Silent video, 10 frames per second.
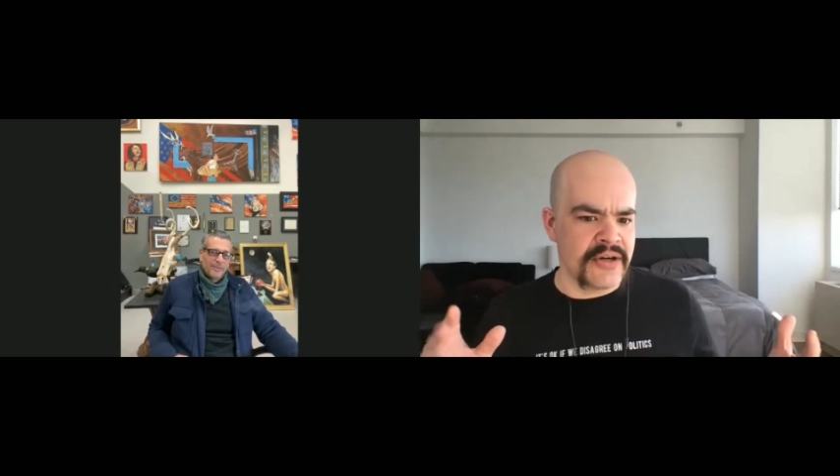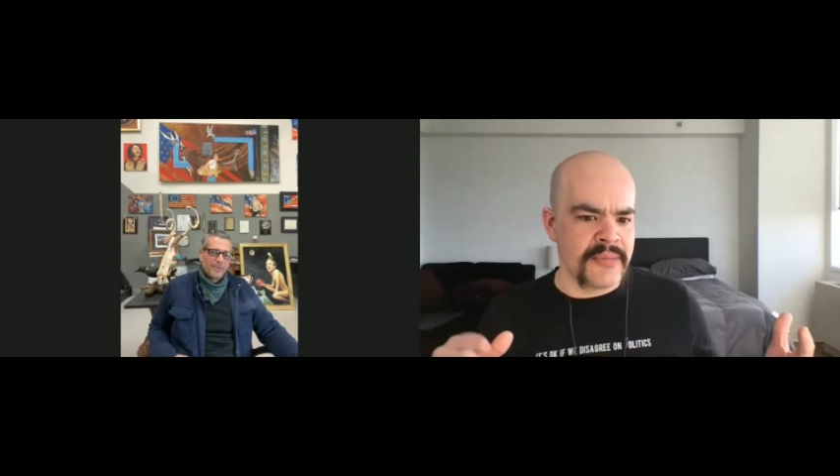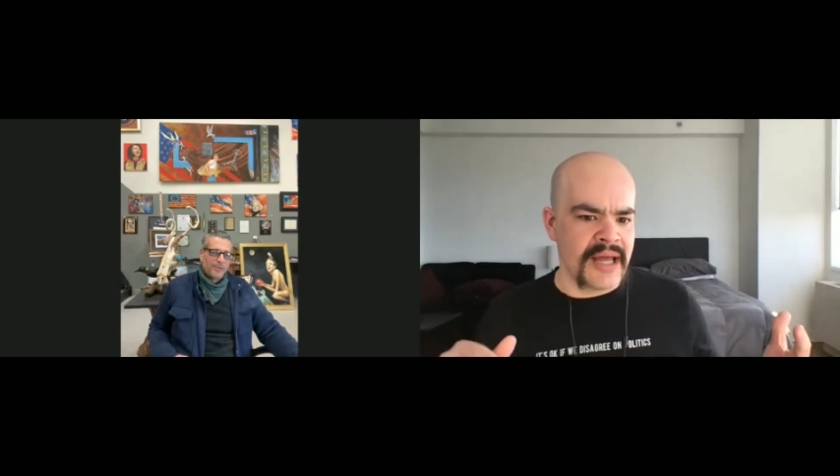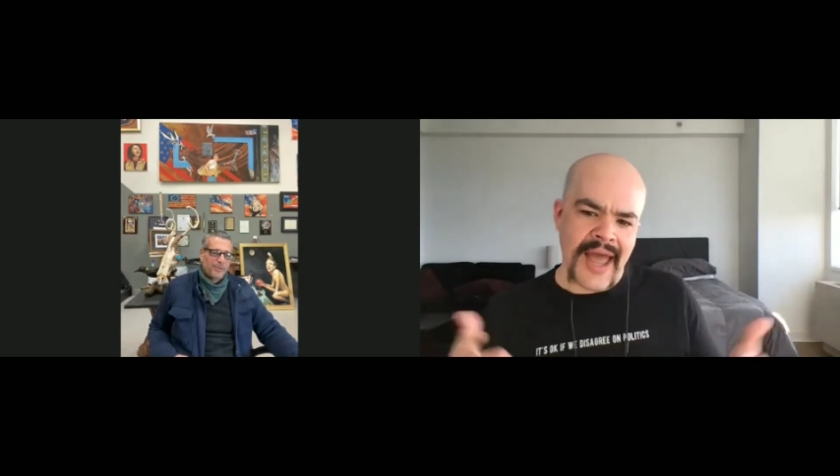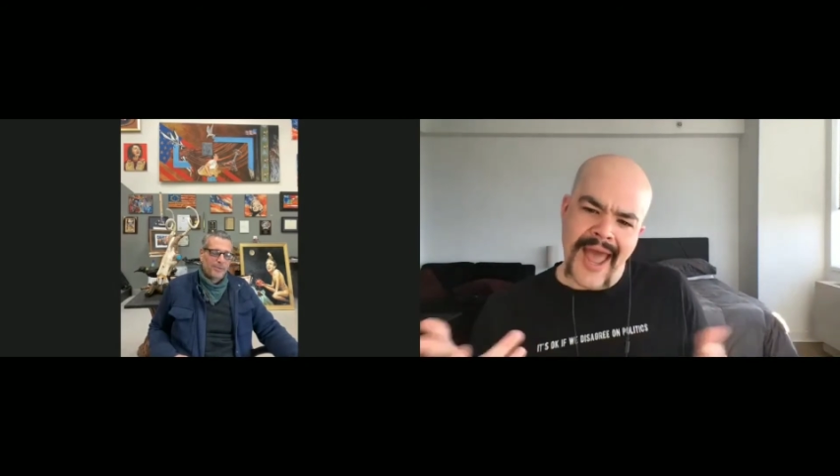I'm
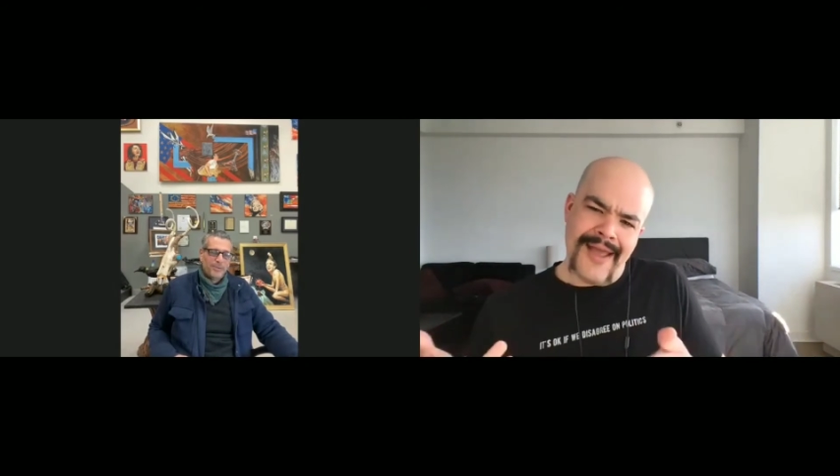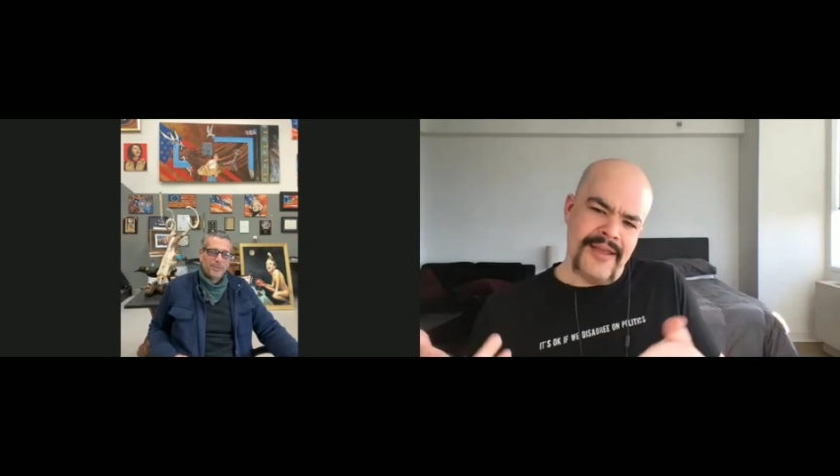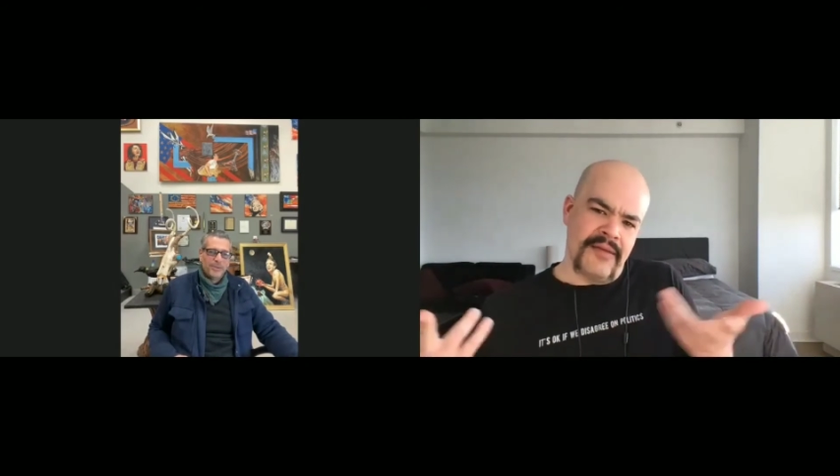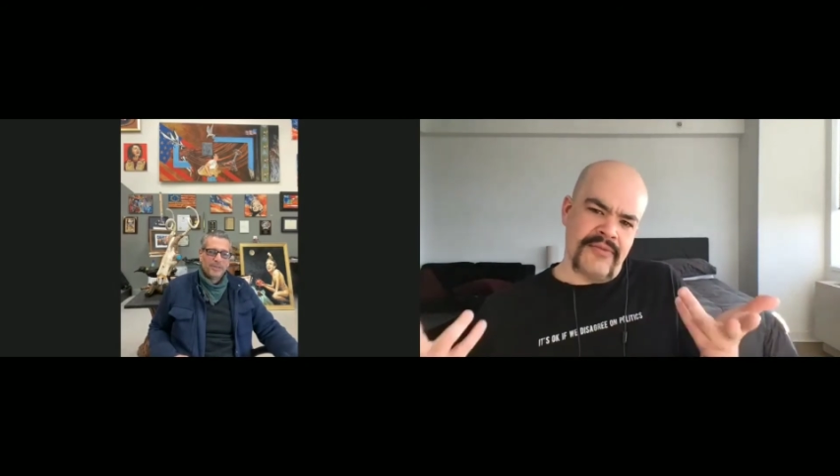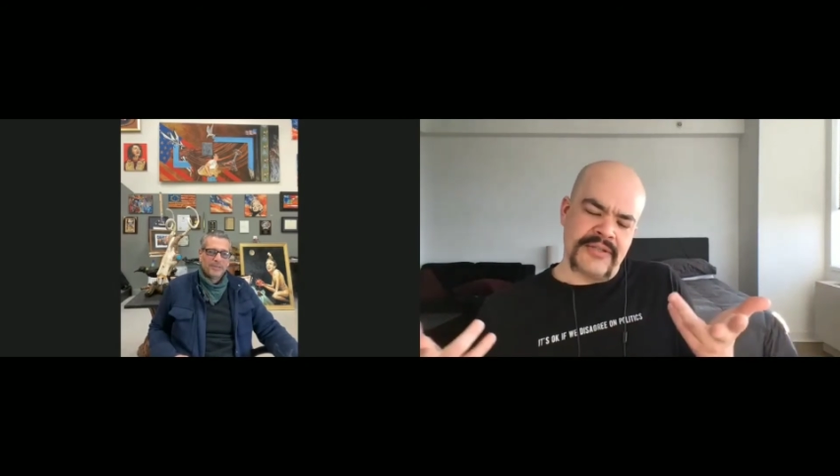like, hey, you
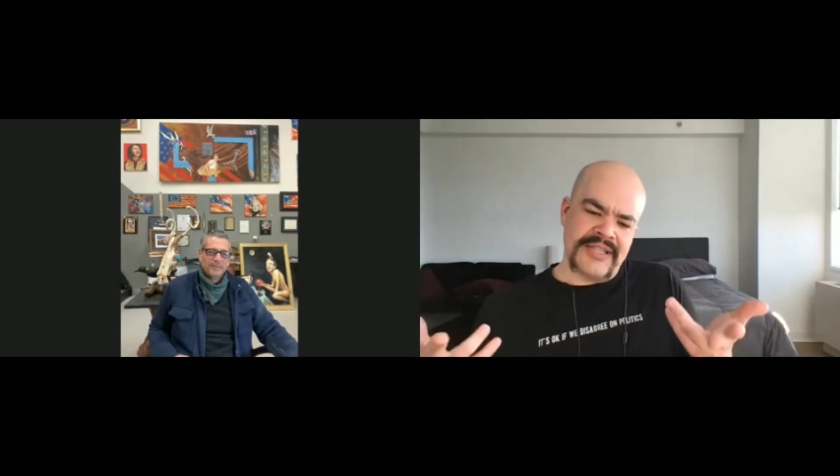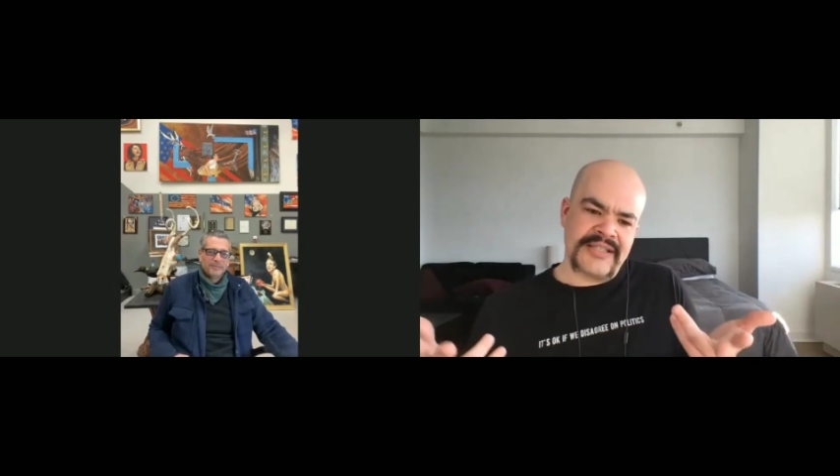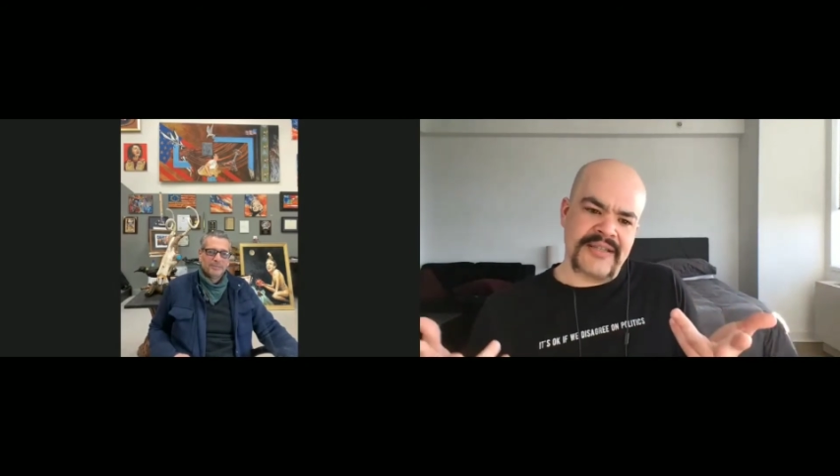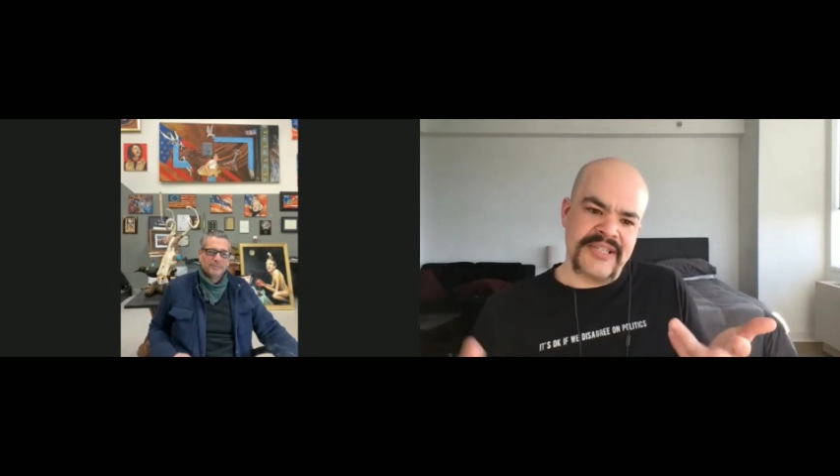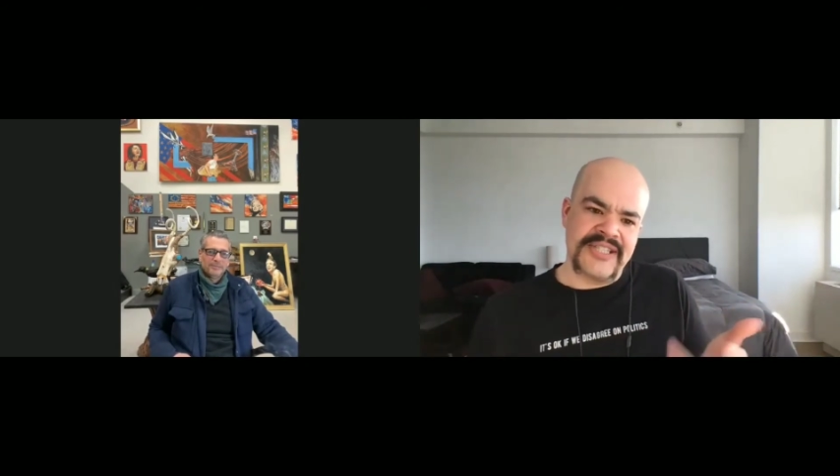never texted me.